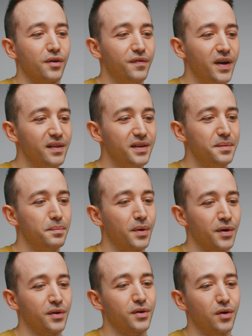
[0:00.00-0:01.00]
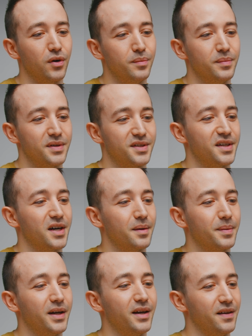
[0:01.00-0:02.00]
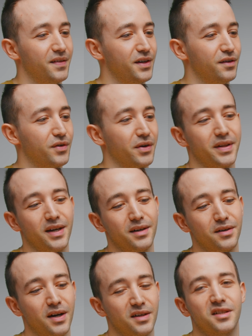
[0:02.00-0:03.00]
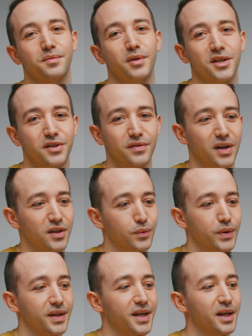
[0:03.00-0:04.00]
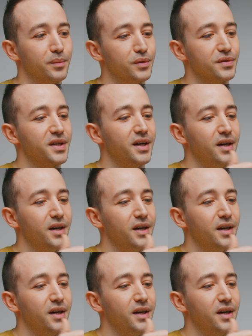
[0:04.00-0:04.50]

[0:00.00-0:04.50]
a fairly monochrome setup here, and then you've got that nice splash of color with the cables.